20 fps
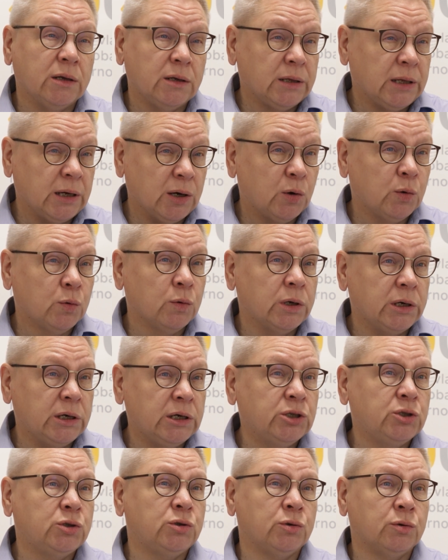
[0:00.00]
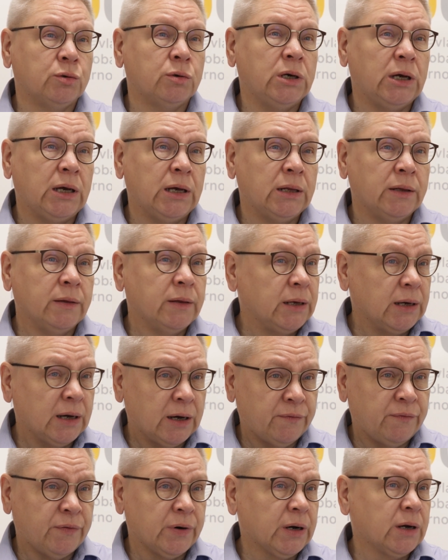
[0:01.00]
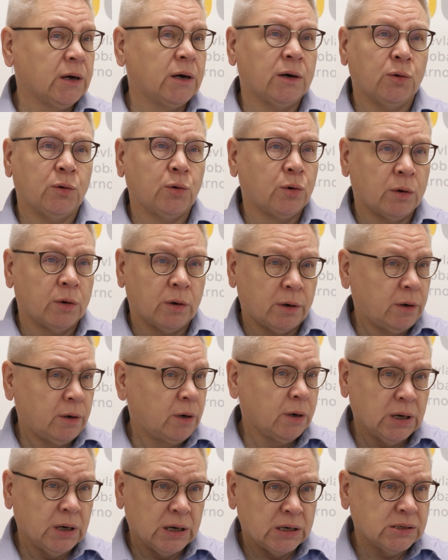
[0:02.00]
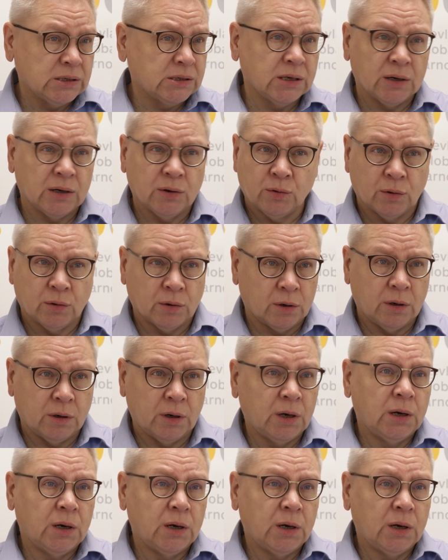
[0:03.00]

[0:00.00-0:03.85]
the only issue in the Africa or Gaza or